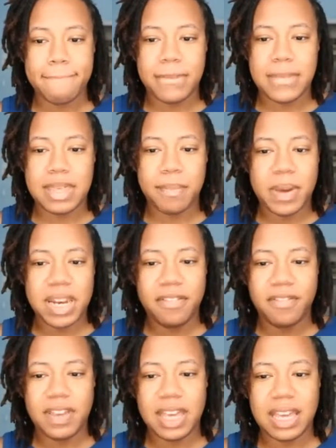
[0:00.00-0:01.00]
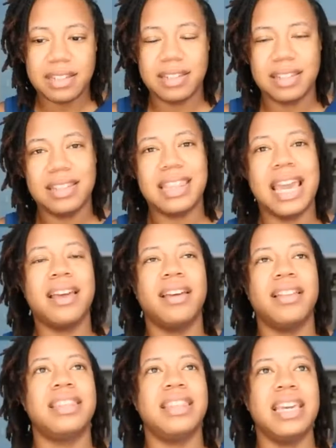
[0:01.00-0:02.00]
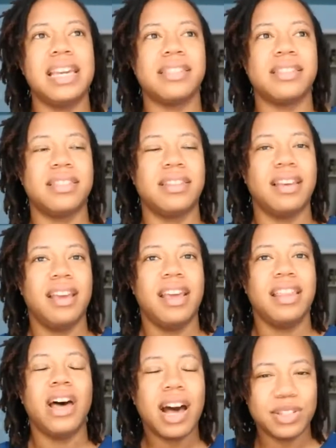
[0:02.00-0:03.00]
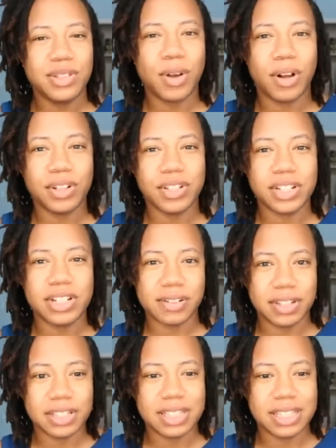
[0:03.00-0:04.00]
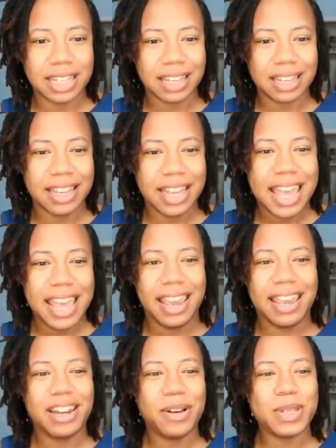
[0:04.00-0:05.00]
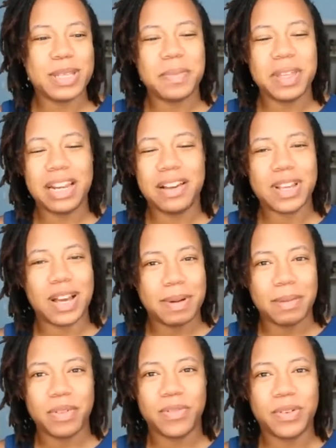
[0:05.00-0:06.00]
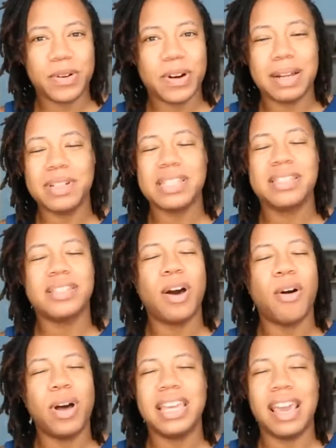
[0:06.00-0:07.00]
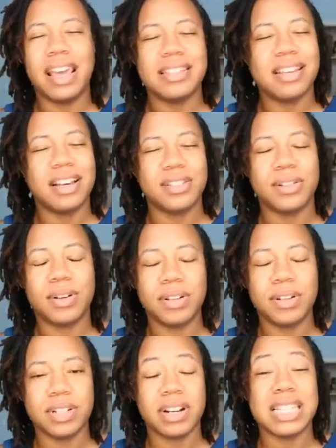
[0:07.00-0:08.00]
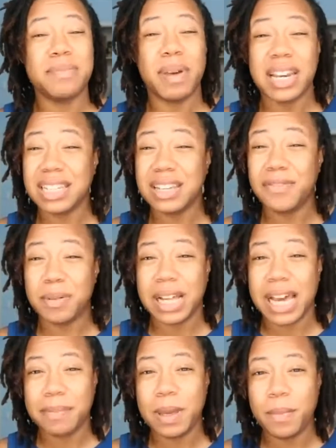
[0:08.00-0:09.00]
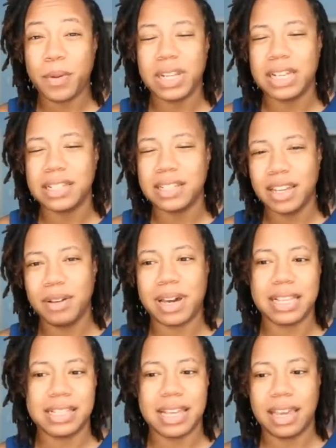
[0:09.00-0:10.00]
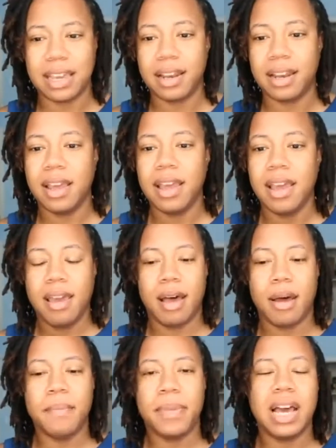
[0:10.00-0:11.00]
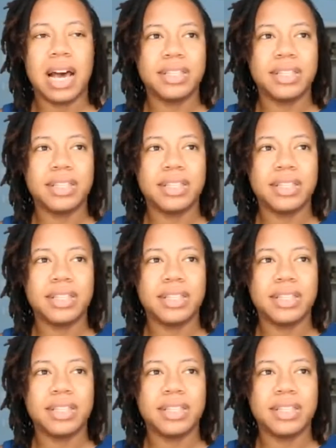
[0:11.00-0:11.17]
thing is, hustle culture is a real thing. And I know it's something I've talked about before, and I'm just so against hustle culture, especially for Black people. And I'll tell you why in a second. But hustle